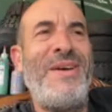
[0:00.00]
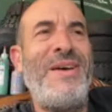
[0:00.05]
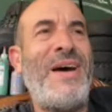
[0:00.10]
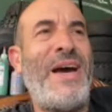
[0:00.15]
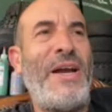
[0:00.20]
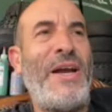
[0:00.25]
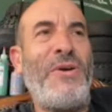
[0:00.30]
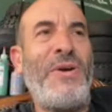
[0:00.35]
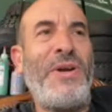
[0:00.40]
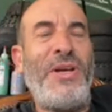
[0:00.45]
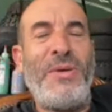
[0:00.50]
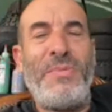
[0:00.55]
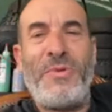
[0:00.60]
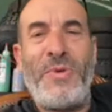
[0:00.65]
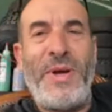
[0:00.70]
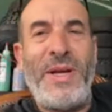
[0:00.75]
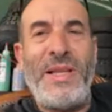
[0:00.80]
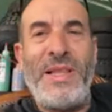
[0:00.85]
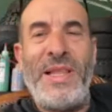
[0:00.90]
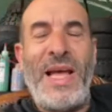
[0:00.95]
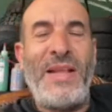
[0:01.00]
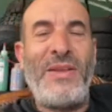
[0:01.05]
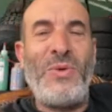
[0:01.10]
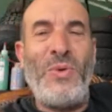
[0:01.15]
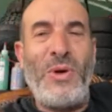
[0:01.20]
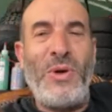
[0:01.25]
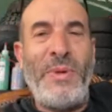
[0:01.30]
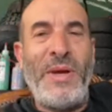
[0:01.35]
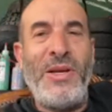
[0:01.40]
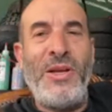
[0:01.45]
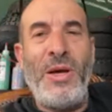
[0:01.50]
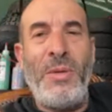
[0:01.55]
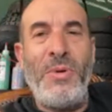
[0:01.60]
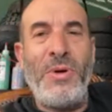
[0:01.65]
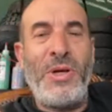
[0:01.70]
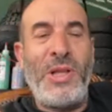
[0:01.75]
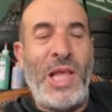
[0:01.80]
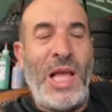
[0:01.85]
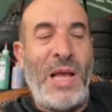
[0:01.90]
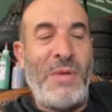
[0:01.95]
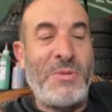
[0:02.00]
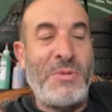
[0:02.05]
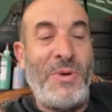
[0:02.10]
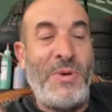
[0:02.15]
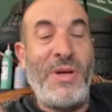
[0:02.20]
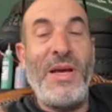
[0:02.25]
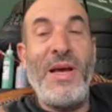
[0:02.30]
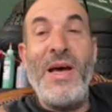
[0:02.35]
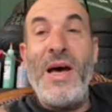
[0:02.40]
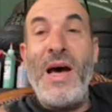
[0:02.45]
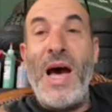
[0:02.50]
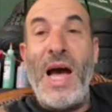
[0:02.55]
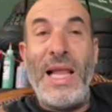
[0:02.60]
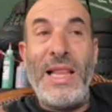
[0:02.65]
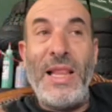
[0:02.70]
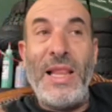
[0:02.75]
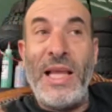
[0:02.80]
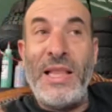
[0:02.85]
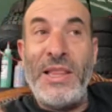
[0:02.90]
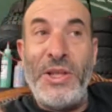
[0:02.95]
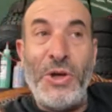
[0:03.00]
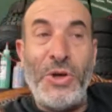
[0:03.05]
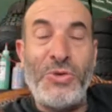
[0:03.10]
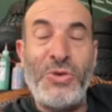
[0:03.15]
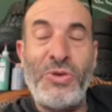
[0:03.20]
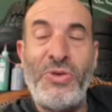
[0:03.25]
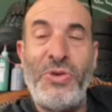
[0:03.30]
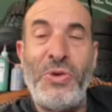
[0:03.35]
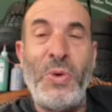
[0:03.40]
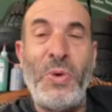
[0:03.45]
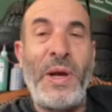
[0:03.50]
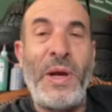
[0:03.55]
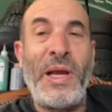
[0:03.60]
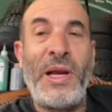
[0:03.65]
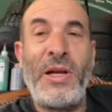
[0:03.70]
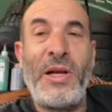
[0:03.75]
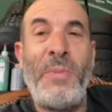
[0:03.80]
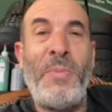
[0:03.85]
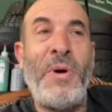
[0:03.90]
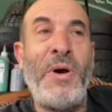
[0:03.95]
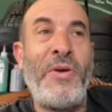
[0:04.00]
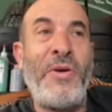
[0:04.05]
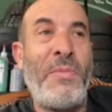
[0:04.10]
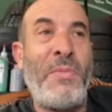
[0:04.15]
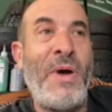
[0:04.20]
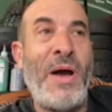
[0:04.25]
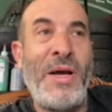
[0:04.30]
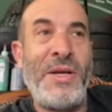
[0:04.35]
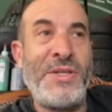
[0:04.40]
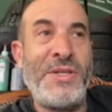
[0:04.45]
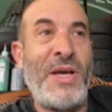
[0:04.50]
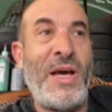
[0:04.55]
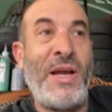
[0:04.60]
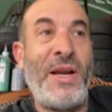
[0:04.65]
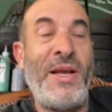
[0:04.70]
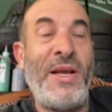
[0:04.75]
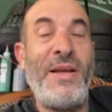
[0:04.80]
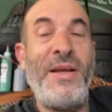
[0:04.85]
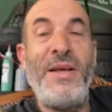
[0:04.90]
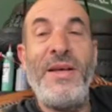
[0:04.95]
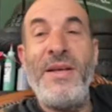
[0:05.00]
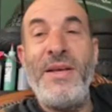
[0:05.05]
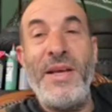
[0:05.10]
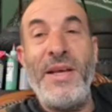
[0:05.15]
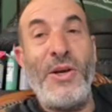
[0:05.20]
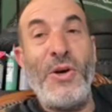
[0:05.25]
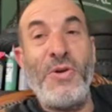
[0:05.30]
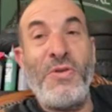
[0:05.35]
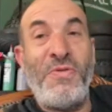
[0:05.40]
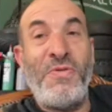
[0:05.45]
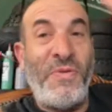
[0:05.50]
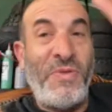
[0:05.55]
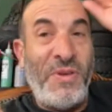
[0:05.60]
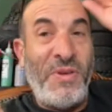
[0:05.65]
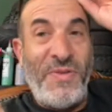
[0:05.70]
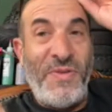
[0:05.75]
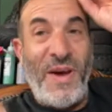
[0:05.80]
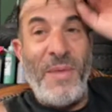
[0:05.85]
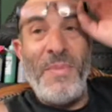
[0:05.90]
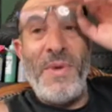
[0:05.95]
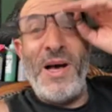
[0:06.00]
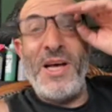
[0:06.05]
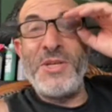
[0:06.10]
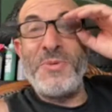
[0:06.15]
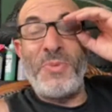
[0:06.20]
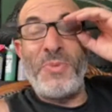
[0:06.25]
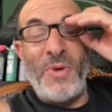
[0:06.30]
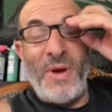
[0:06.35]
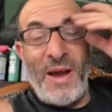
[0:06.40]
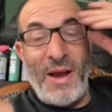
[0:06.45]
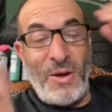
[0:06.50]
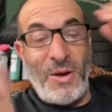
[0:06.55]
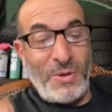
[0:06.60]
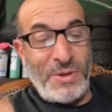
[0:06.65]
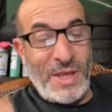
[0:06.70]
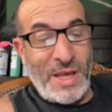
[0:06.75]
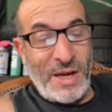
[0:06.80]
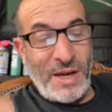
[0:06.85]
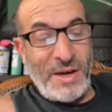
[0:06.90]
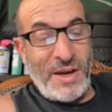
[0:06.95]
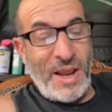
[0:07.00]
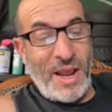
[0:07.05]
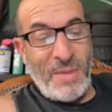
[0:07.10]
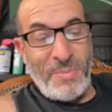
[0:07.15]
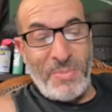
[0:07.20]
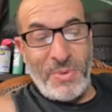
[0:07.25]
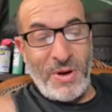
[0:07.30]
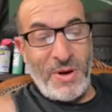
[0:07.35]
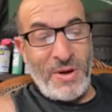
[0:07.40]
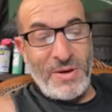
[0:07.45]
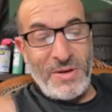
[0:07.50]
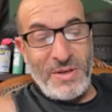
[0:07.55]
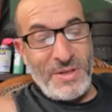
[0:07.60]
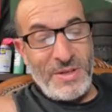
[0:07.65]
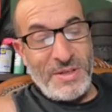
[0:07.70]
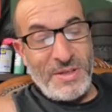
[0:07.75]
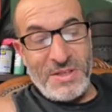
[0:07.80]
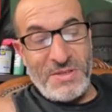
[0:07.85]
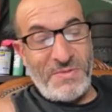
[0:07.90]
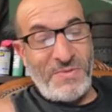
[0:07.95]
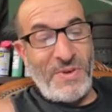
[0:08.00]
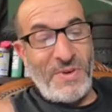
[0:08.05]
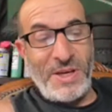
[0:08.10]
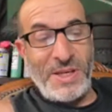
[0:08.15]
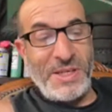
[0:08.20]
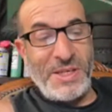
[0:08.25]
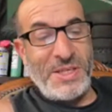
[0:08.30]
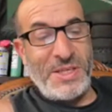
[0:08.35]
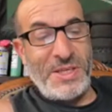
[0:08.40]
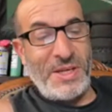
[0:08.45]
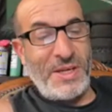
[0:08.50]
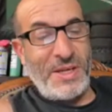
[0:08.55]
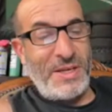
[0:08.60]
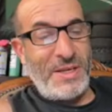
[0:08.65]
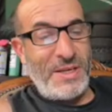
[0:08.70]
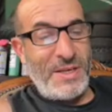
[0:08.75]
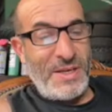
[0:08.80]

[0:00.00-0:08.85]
I already upgraded that to one of my double clamps, but I like the Ultra 2. I got a couple 100 miles on it. It goes 55 miles per hour without a damper. It's fucking sick.